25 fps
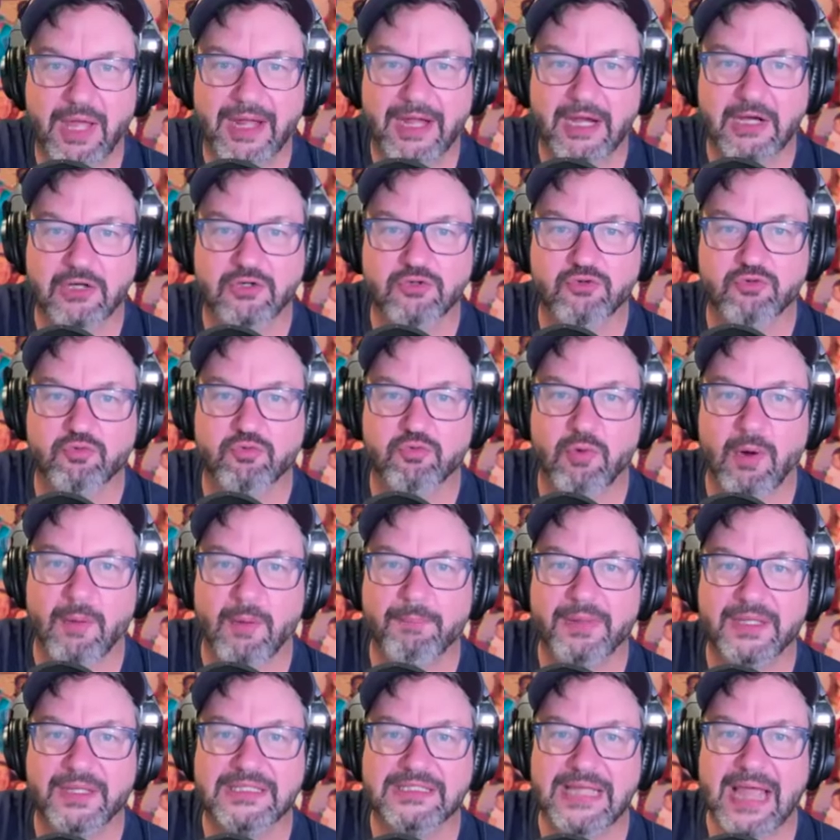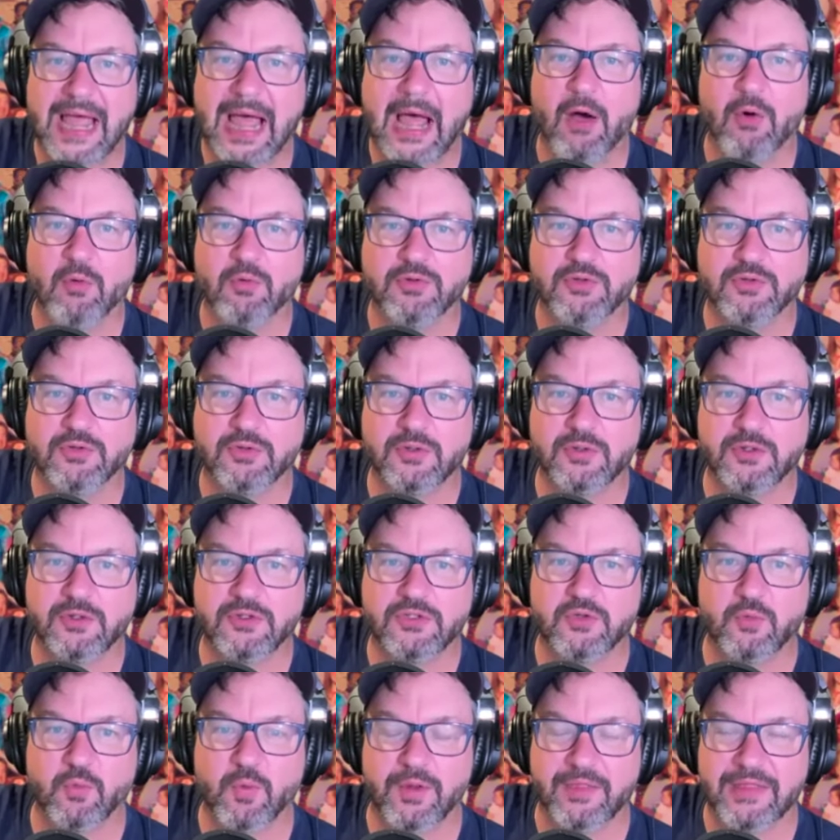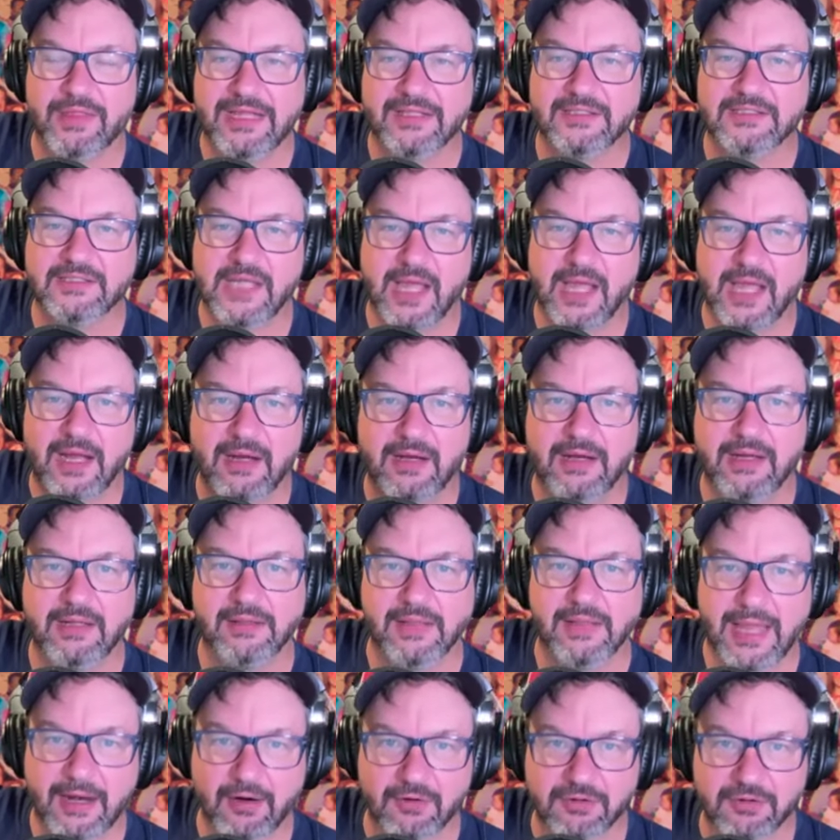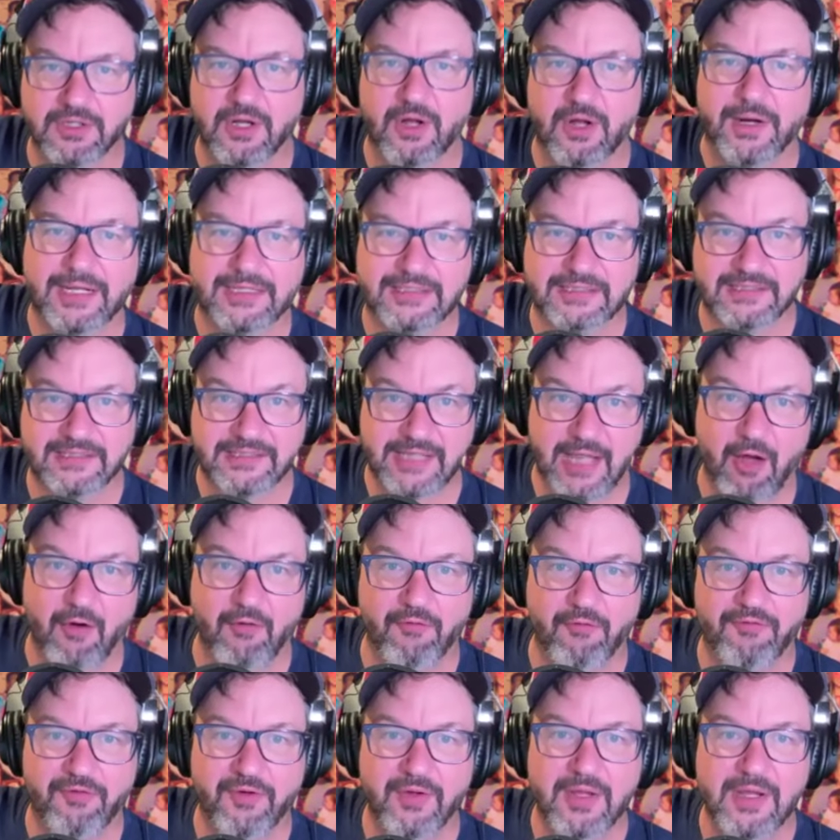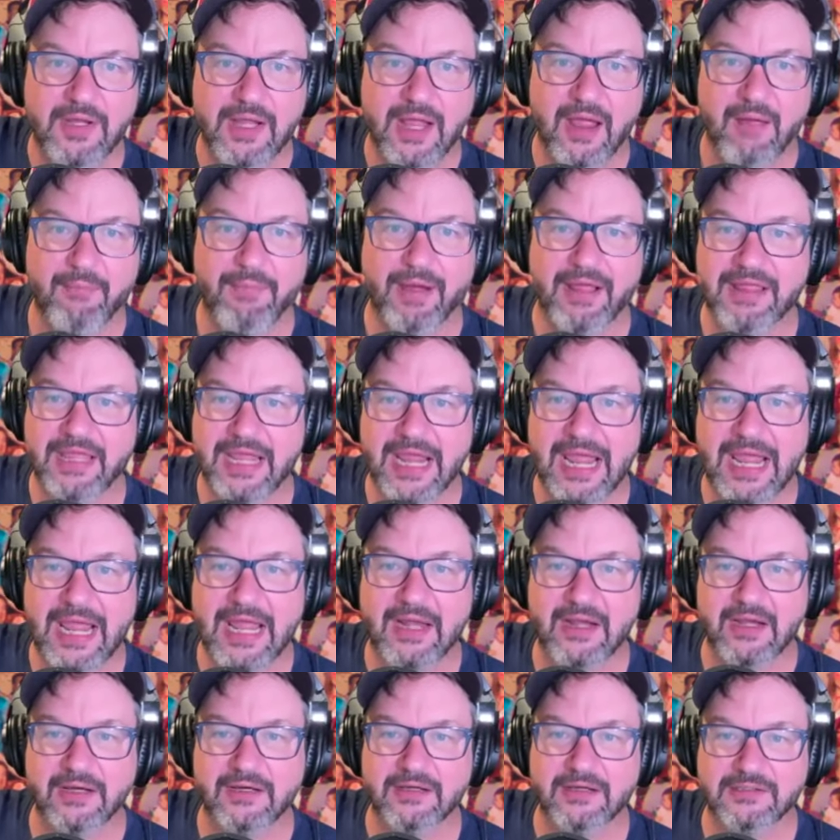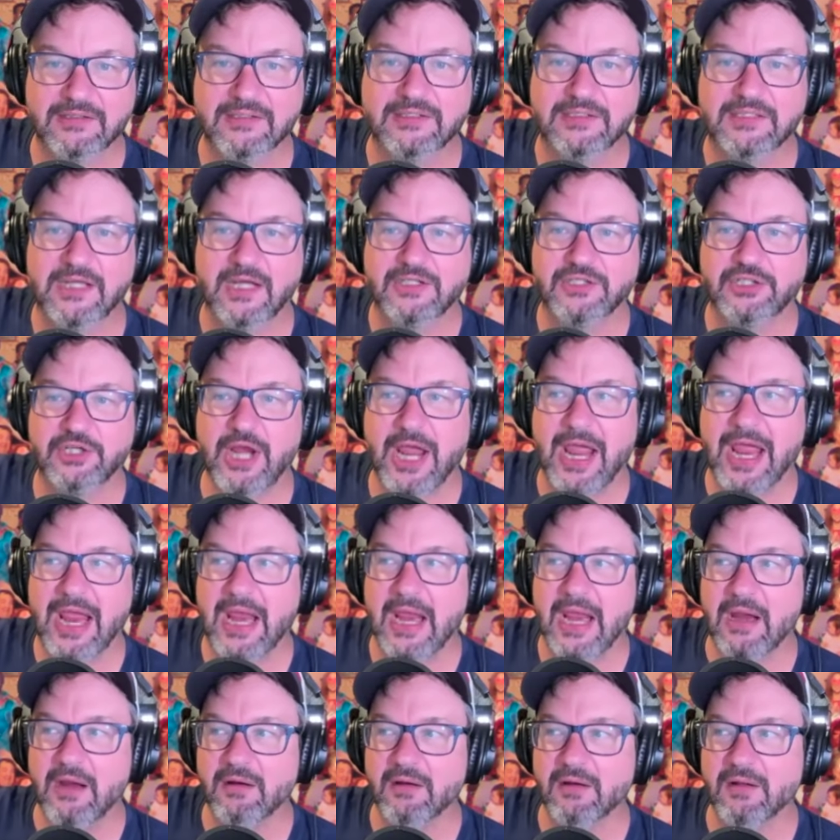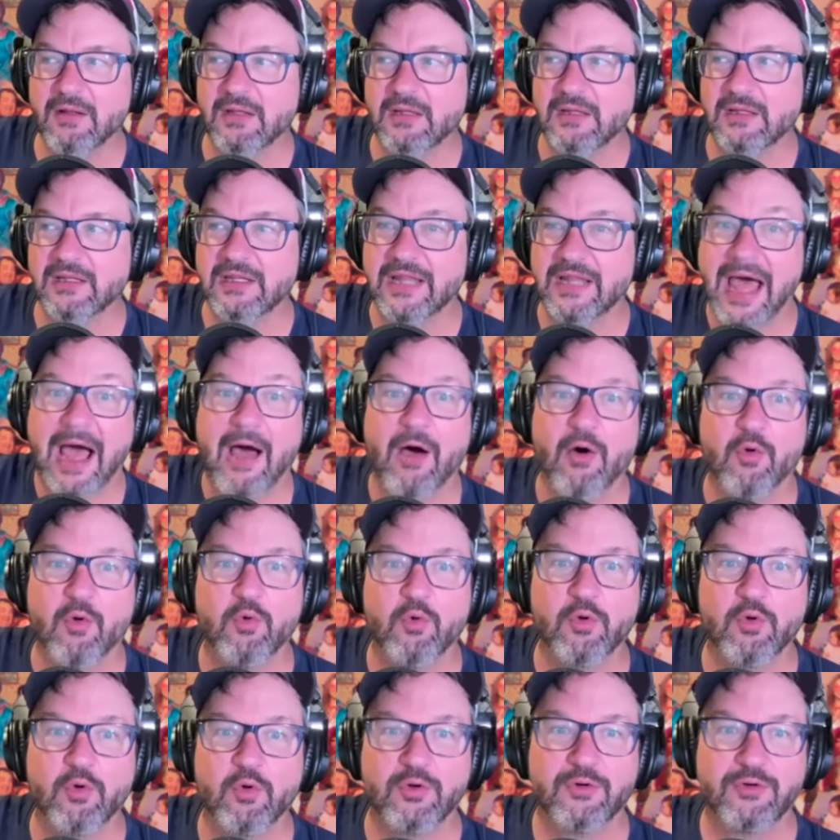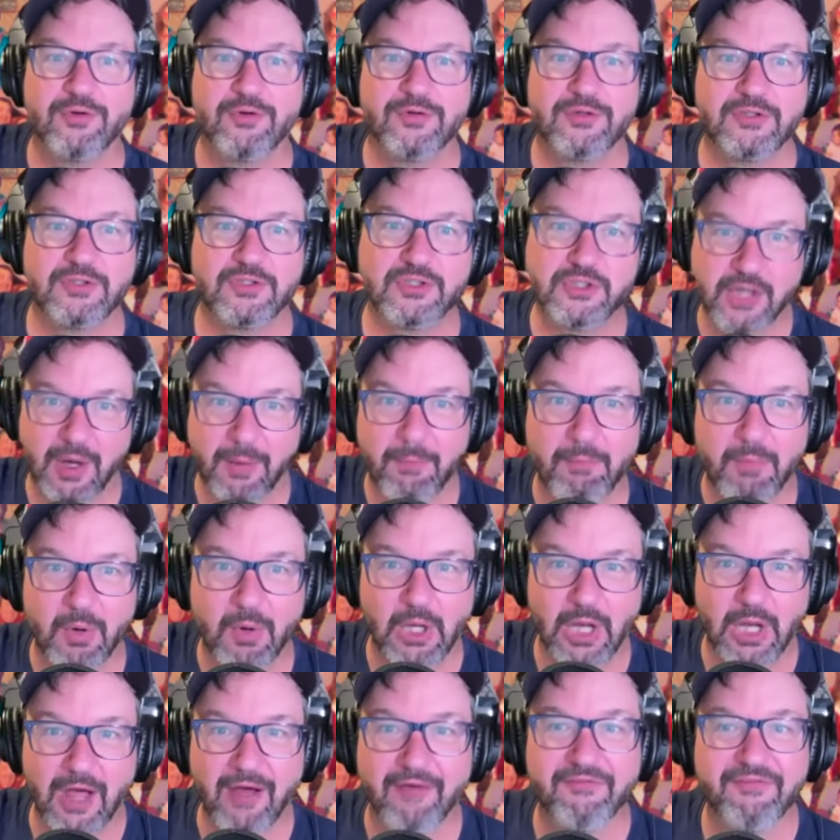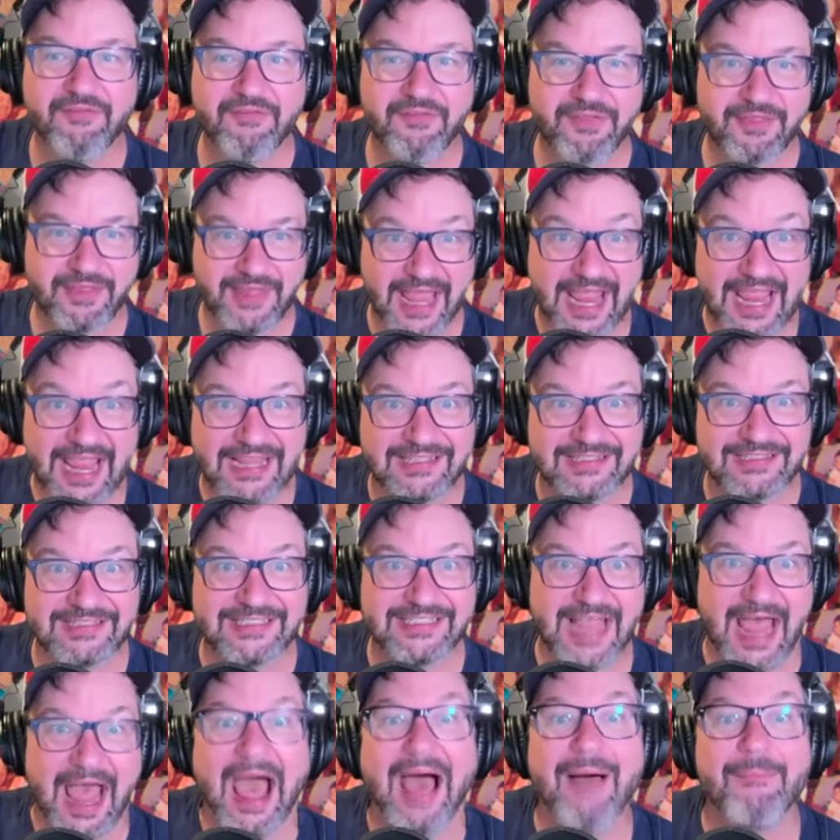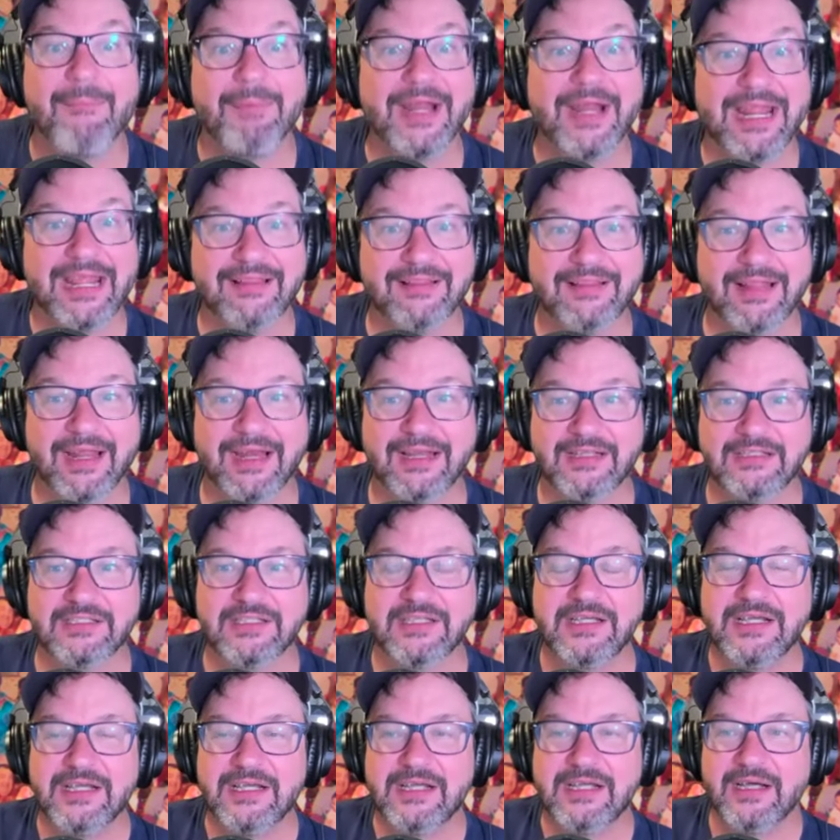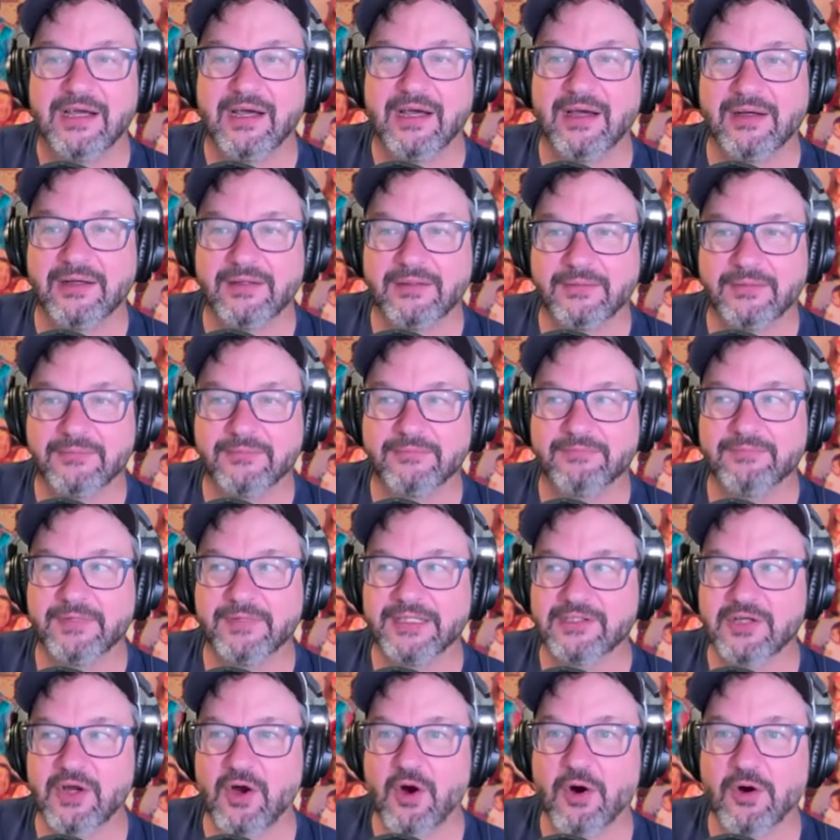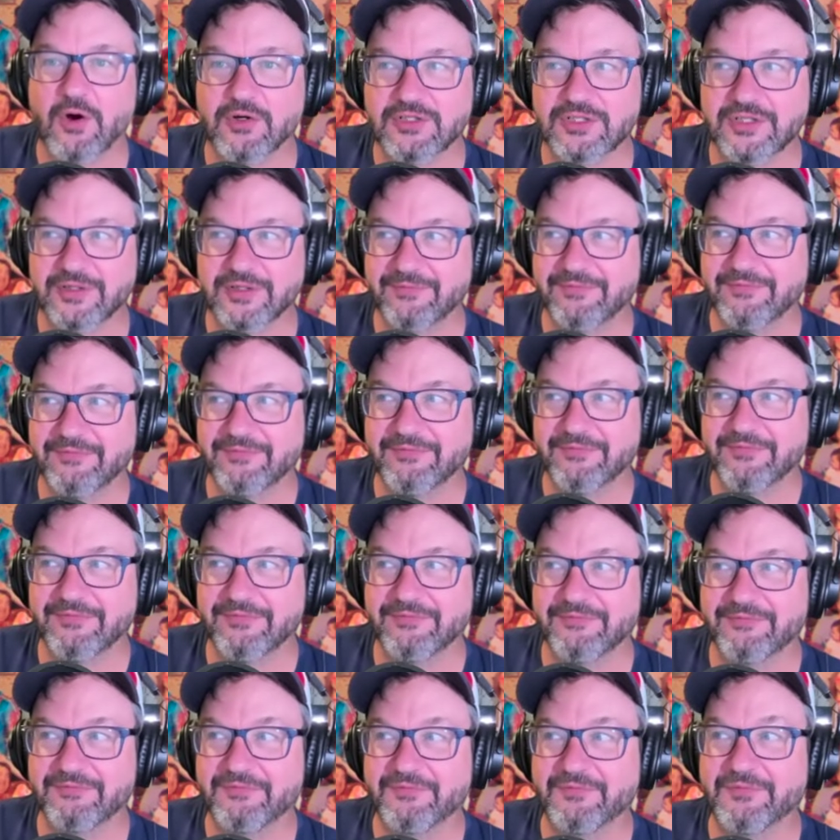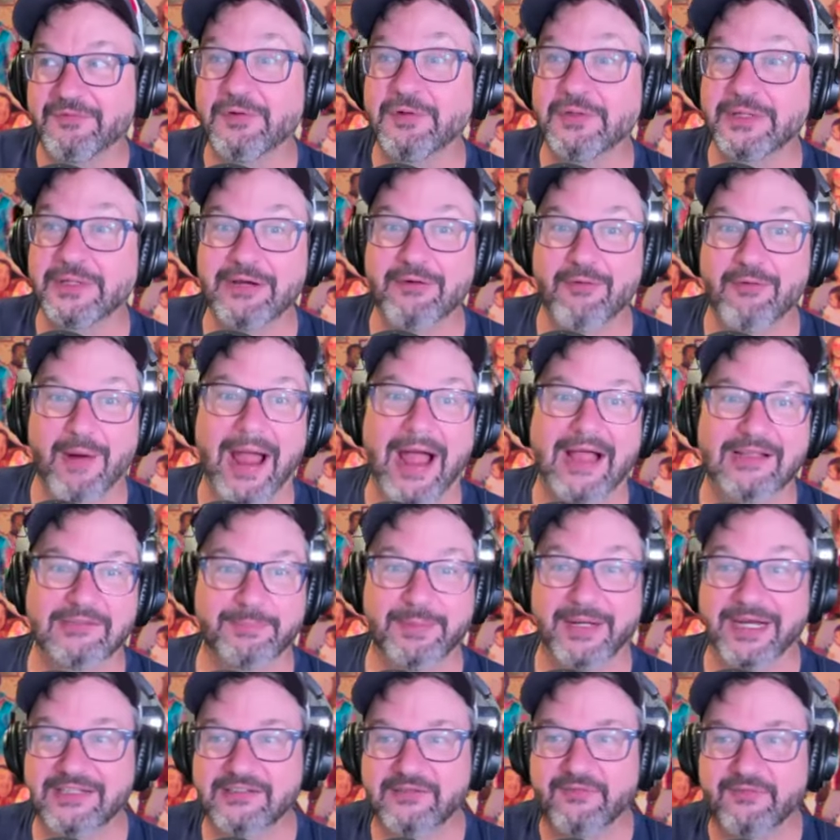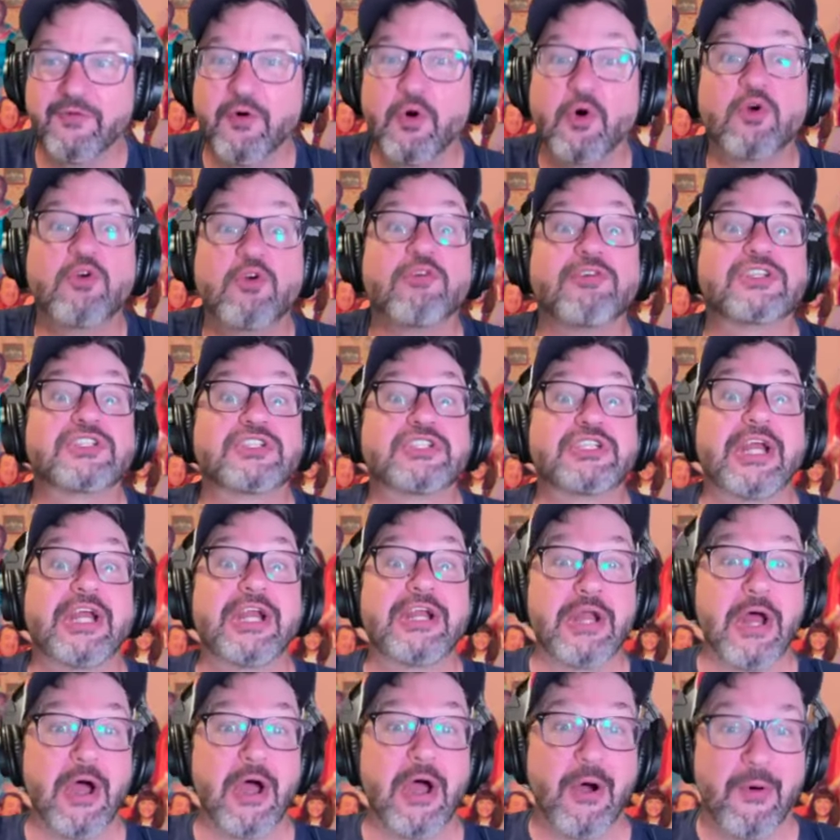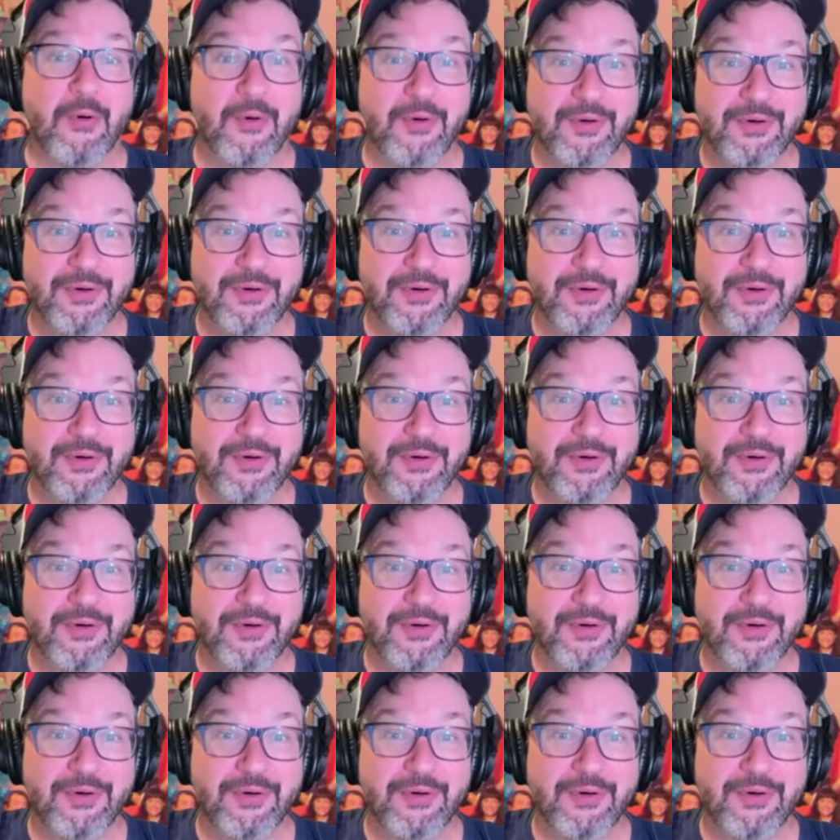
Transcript: and it trumpets out to where the insanity layers on itself, and by the end it is such a loud jumble of things happening yeah. that it's um it's hard to fully grasp but it's full crescendo